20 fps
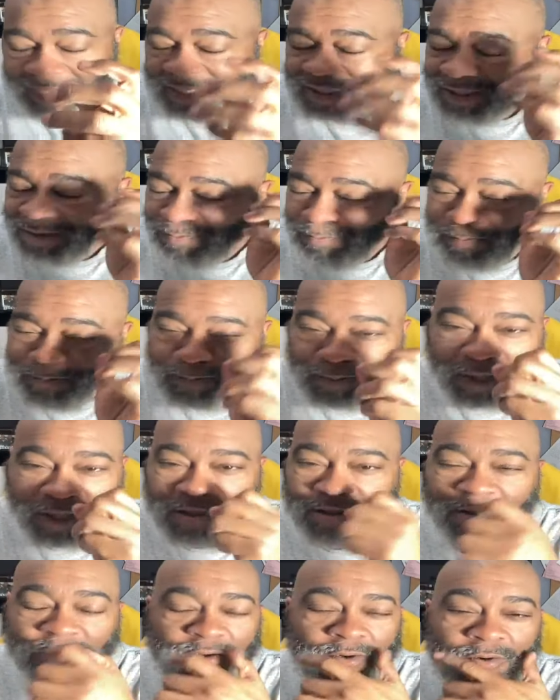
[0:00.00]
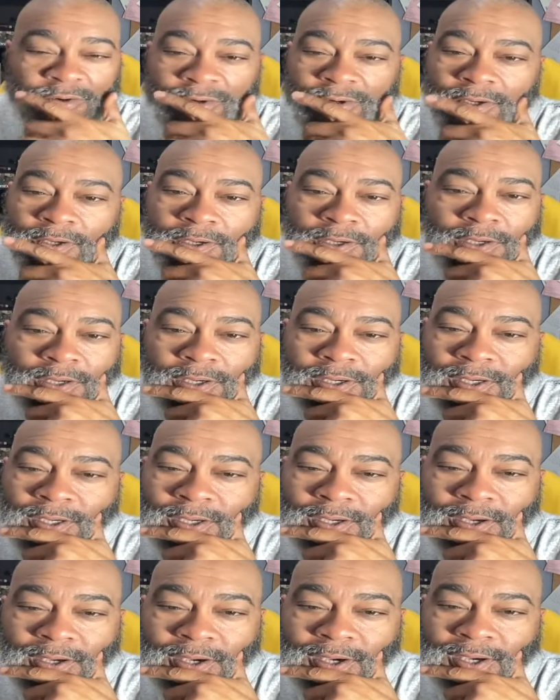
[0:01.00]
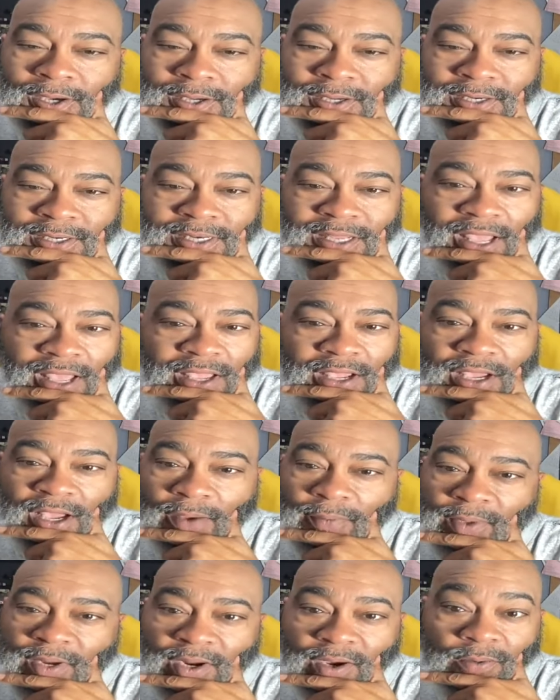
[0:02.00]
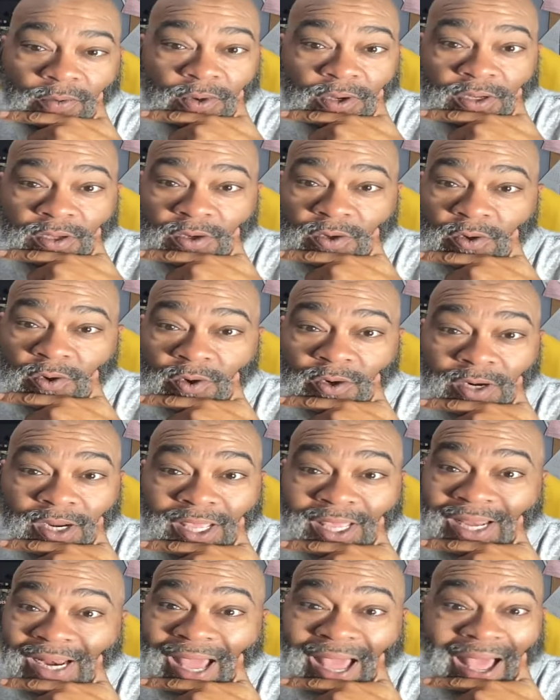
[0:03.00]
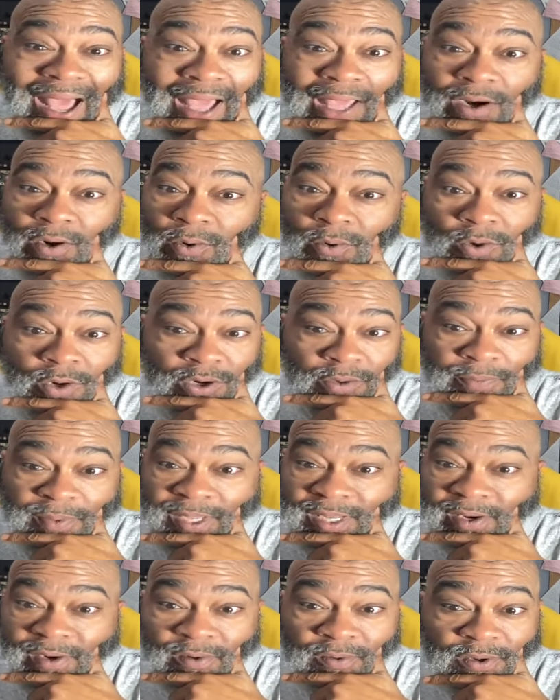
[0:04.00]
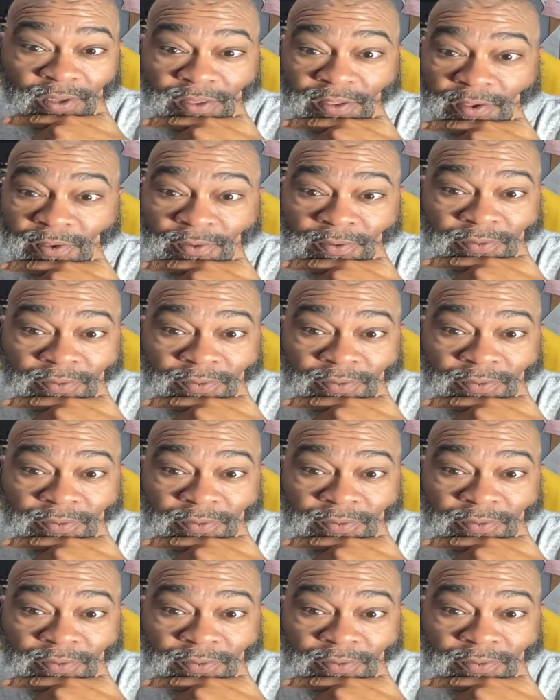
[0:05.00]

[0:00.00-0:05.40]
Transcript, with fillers: special uh, day coming up with the Lord, and I don't want to be there with you.